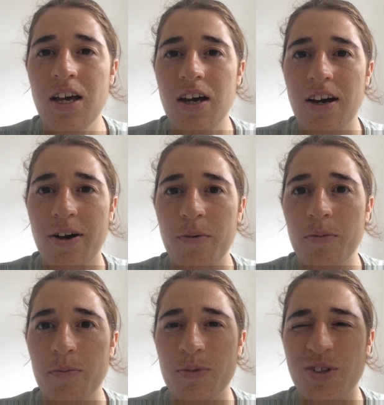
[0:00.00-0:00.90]

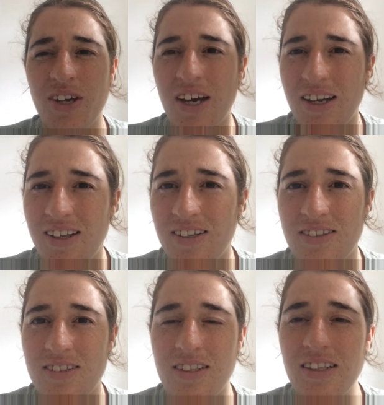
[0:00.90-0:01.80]
So yeah,
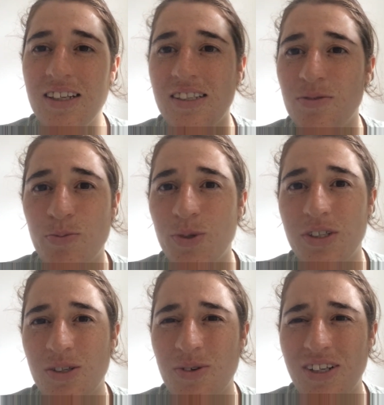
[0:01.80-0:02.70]
this book
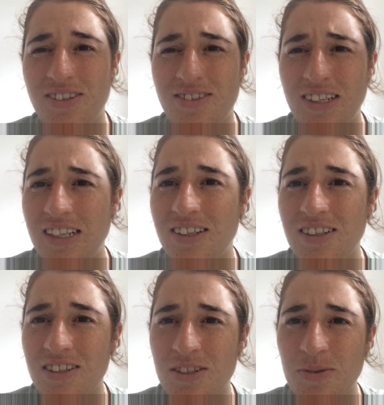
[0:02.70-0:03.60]
is quite
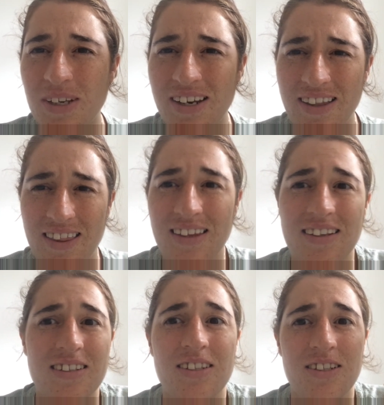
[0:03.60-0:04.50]
ridiculous as well, and I think
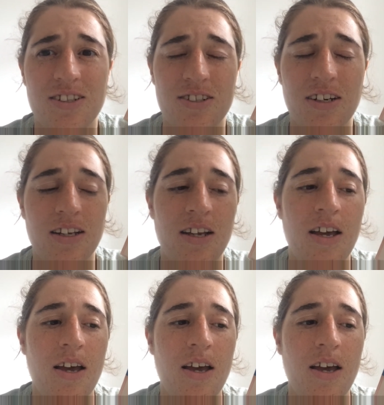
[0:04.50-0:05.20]
that's intentional.